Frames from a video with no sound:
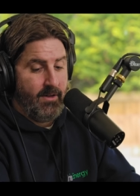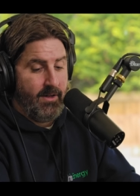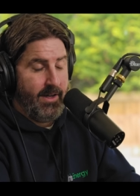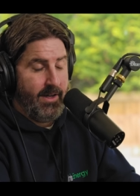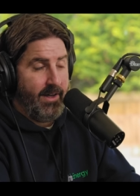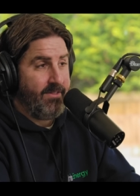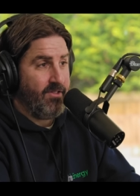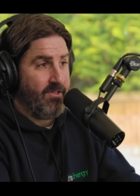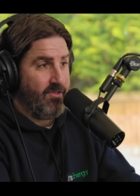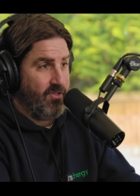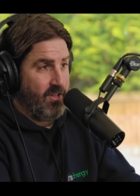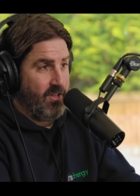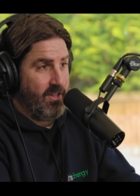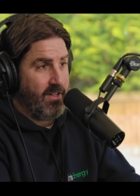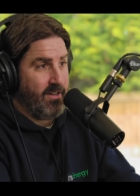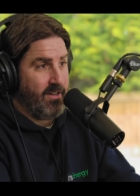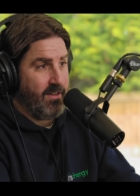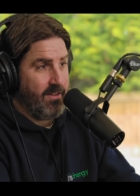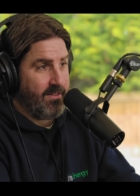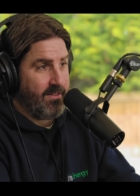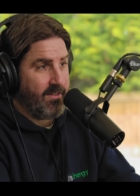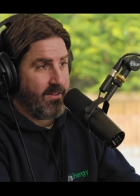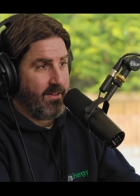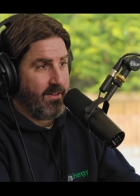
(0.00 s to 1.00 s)
as a
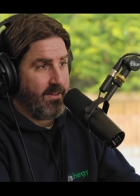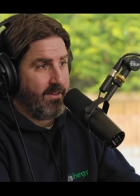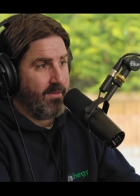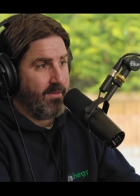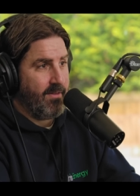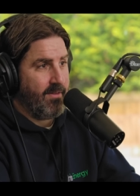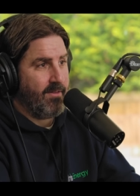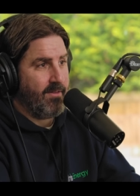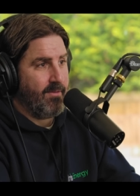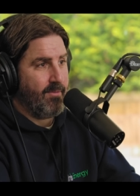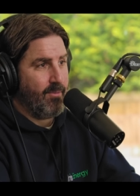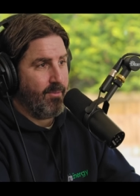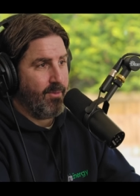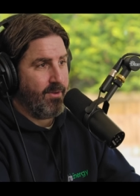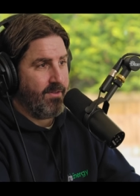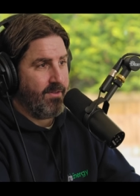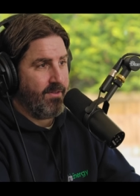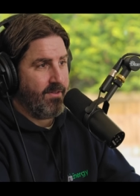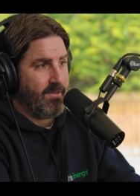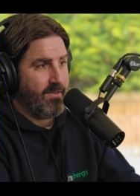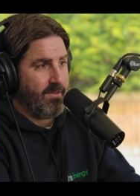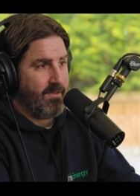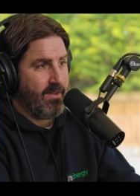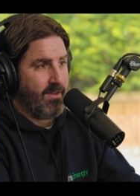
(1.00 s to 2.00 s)
journalist, I would
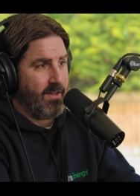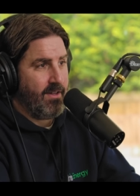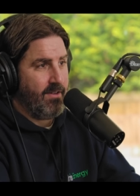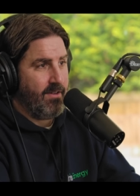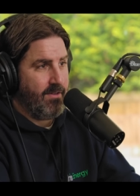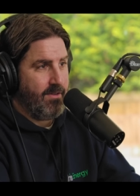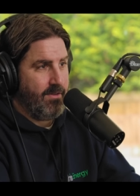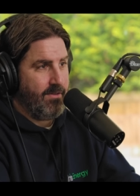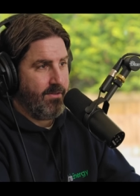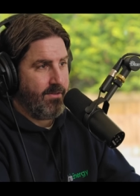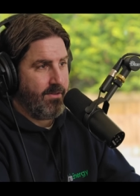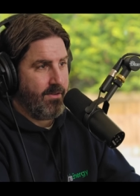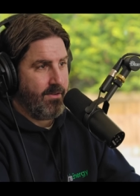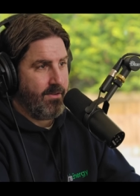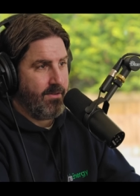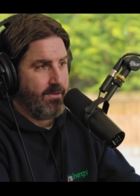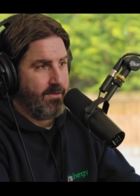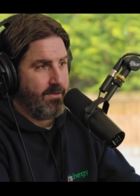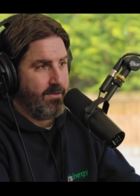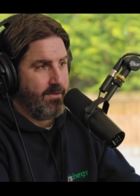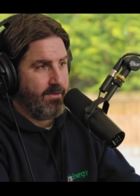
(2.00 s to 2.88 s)
say you do so.